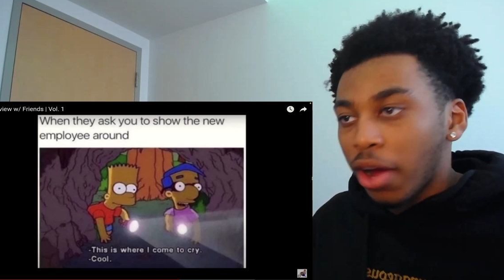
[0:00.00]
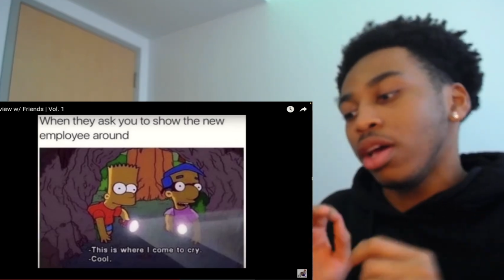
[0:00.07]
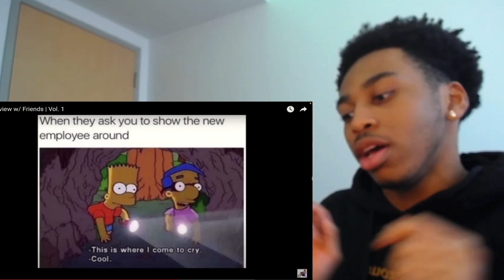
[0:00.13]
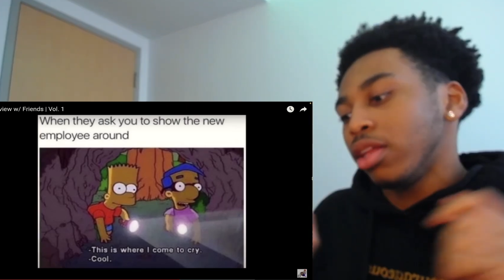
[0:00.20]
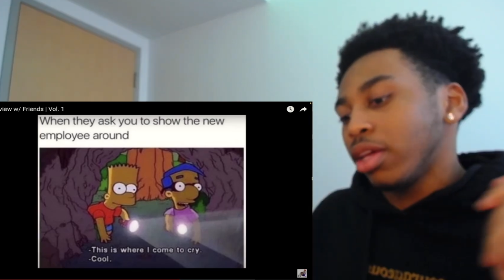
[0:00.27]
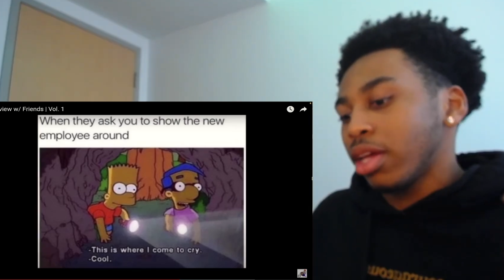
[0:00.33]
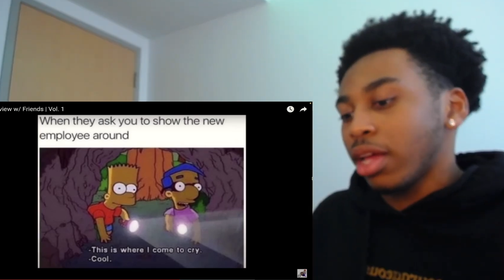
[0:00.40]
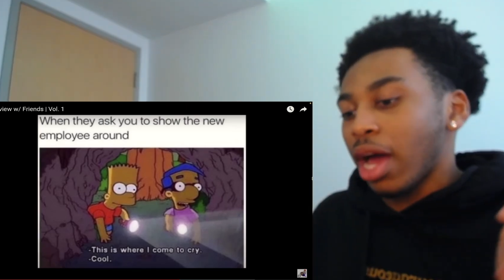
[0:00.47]
I,
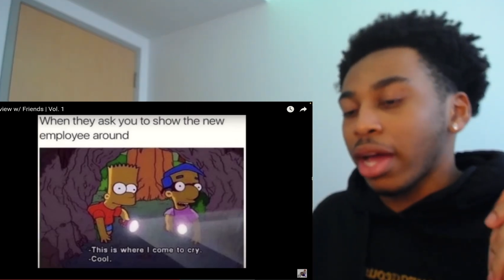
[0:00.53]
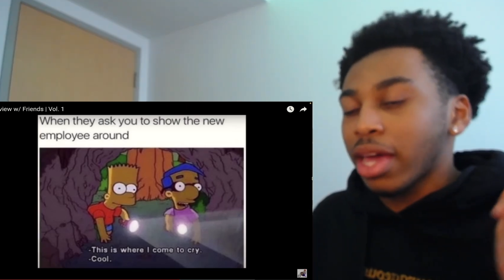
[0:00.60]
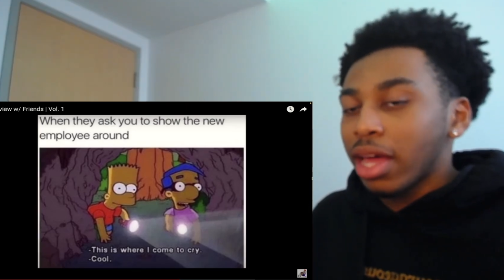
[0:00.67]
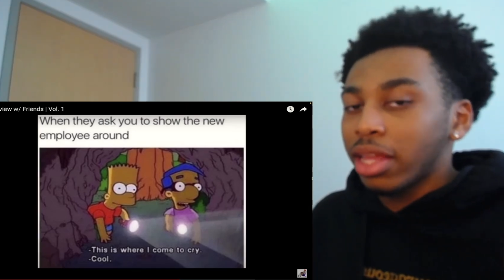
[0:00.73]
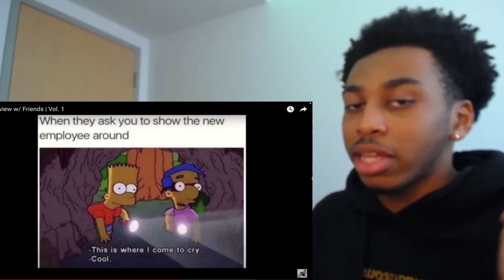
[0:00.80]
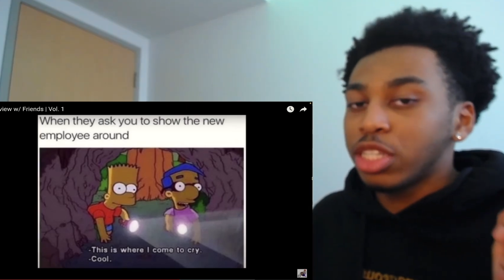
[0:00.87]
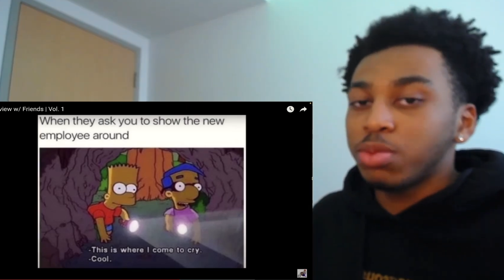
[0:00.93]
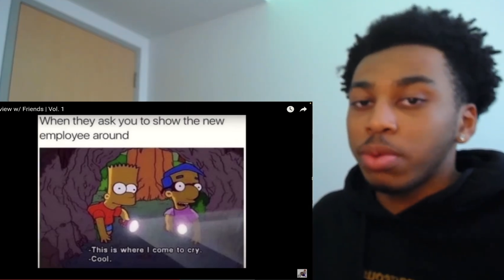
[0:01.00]
I can't
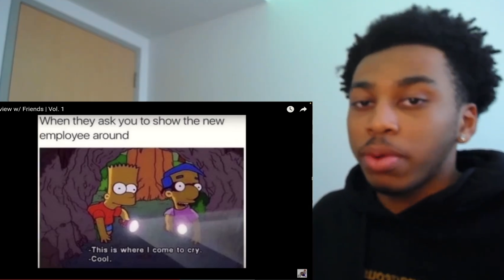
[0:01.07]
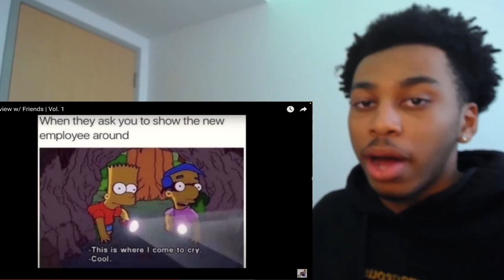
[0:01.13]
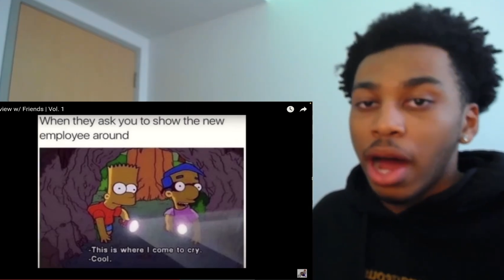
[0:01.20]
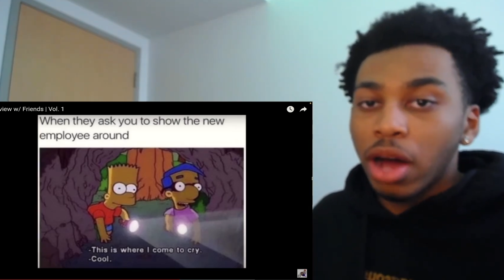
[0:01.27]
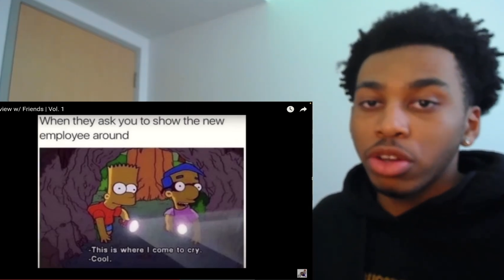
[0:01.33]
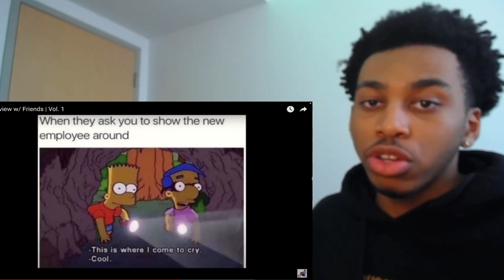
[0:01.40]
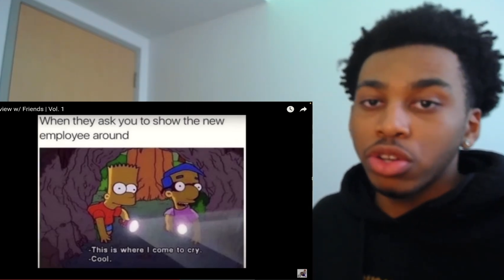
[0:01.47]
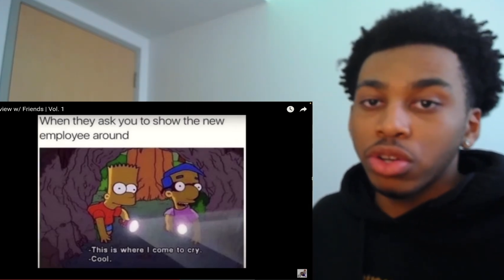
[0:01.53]
let these people
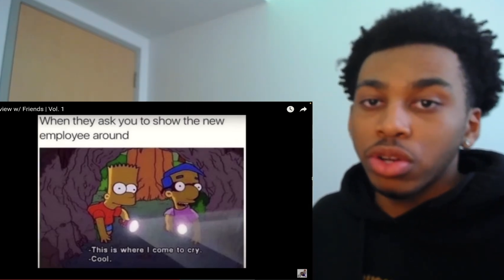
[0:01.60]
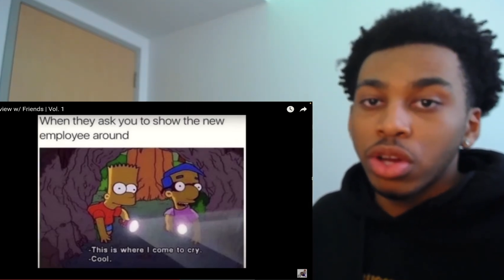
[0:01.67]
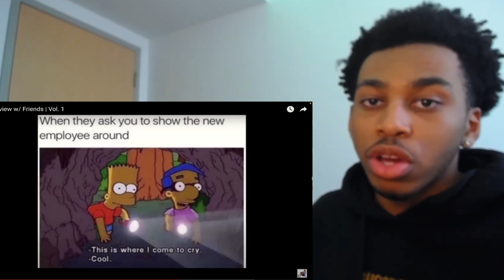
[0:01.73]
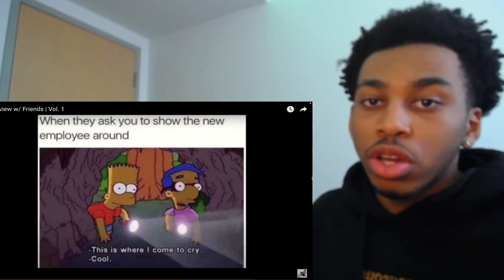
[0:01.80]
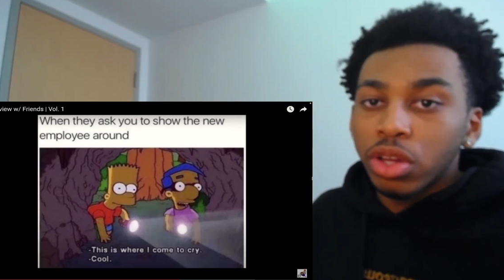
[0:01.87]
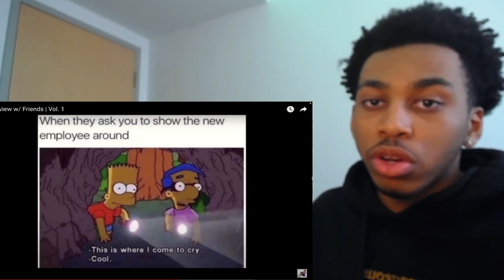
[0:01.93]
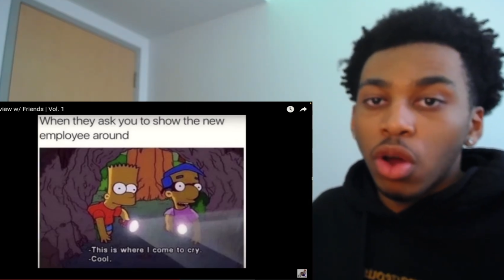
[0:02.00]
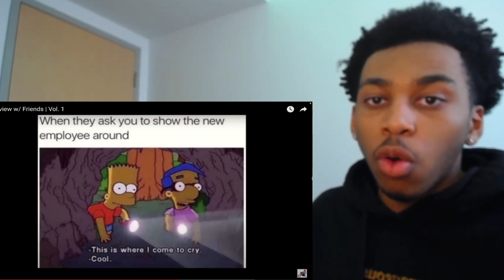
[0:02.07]
out here,
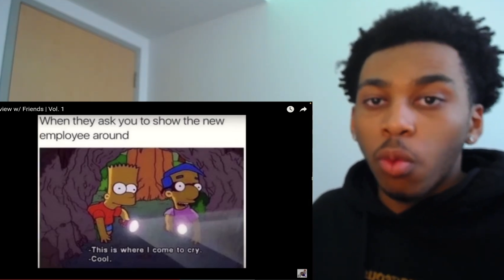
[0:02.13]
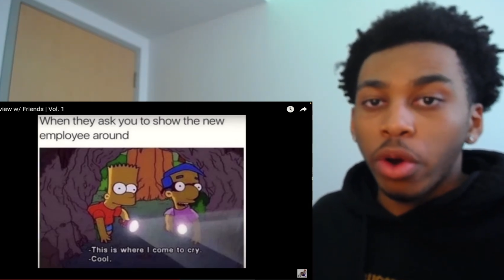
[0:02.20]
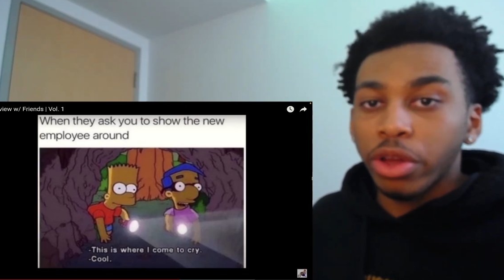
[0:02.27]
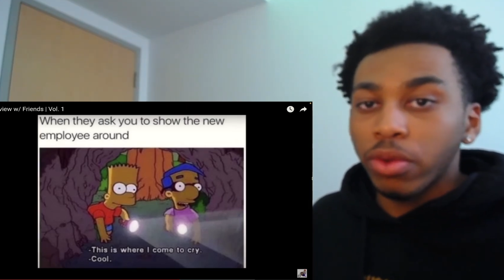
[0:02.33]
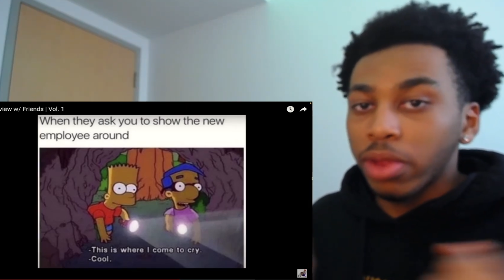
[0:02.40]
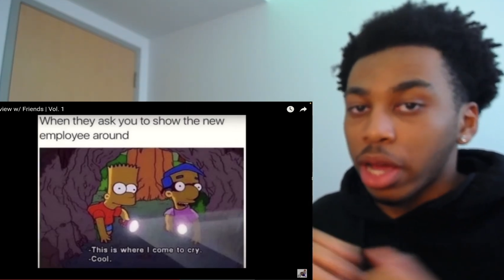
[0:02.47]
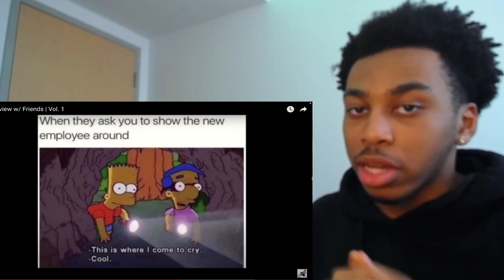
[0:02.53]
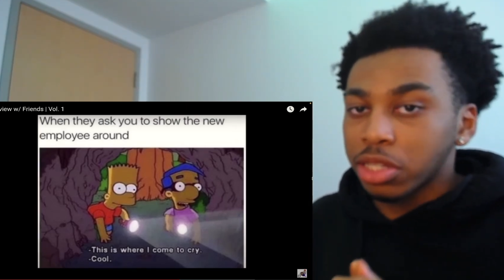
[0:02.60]
you know, work
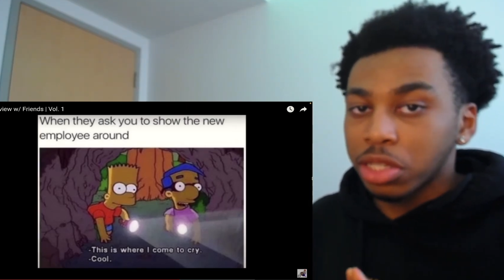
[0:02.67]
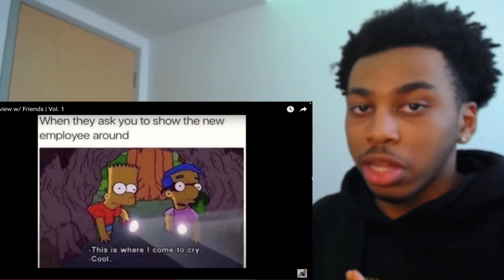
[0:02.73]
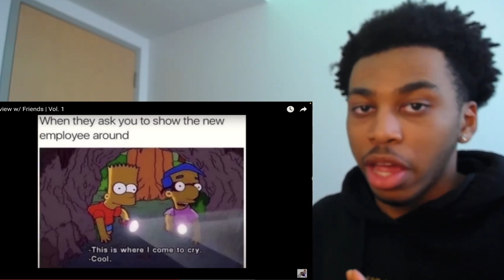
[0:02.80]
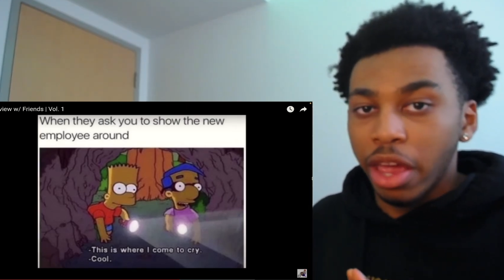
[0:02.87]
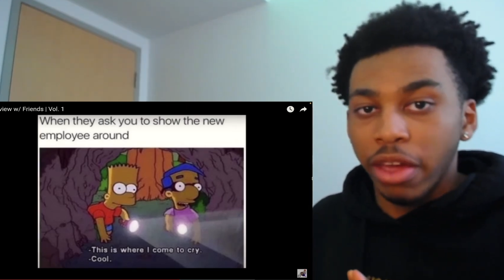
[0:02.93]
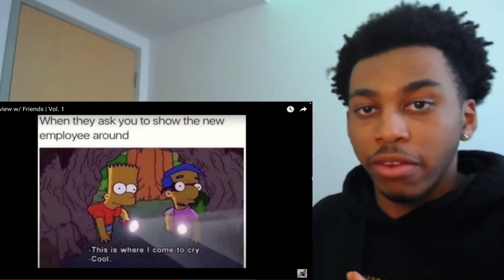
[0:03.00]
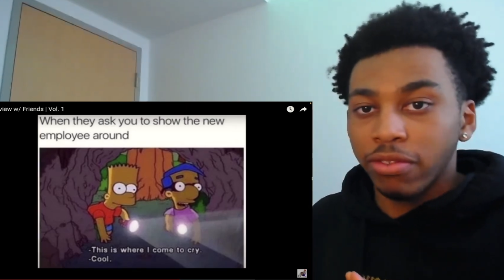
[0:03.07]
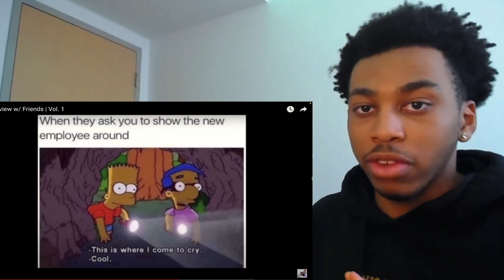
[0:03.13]
you like a
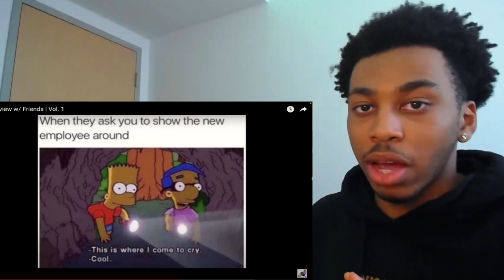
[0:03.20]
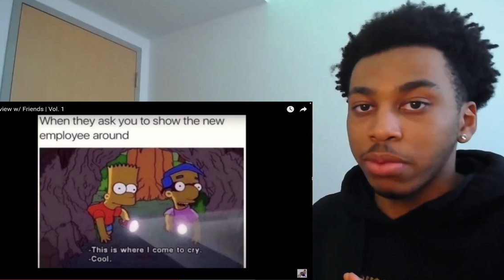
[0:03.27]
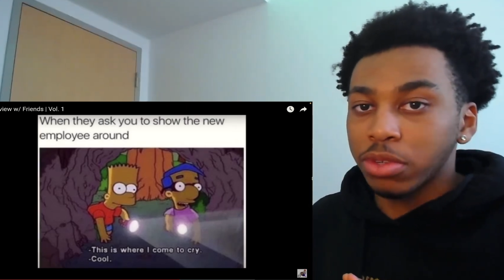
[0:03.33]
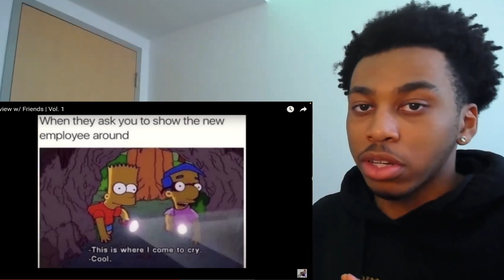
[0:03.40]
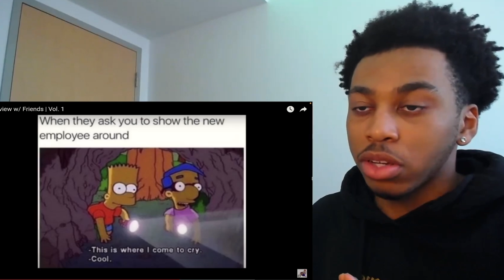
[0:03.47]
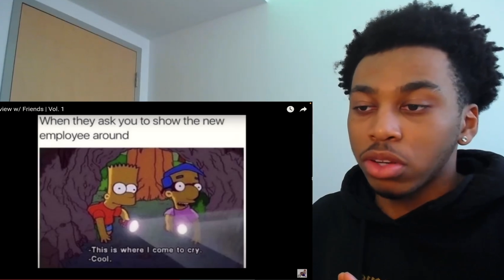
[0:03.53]
slave type shit.